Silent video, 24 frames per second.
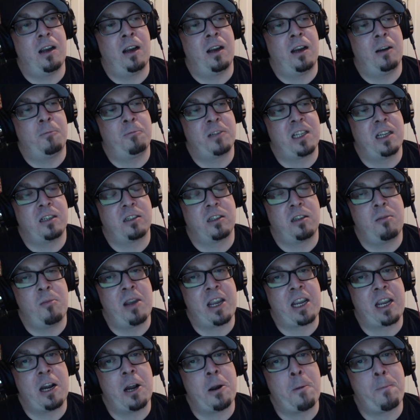potentially
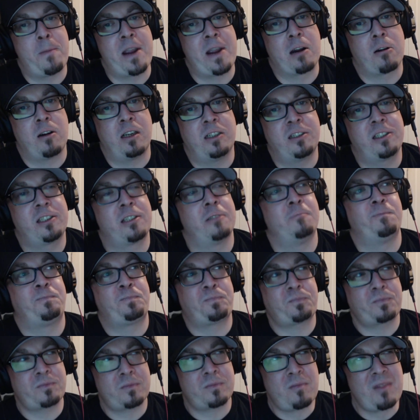making an appearance.
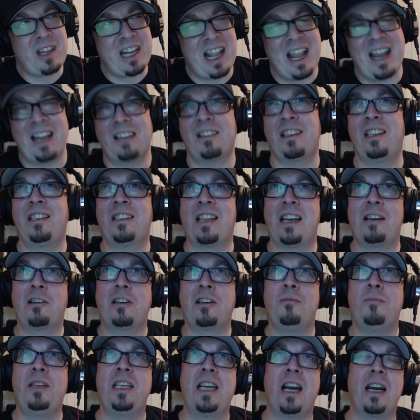I think that
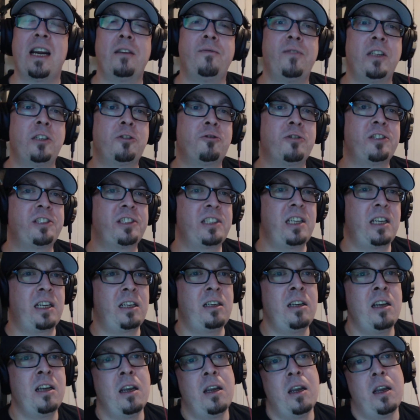could be kind of interesting.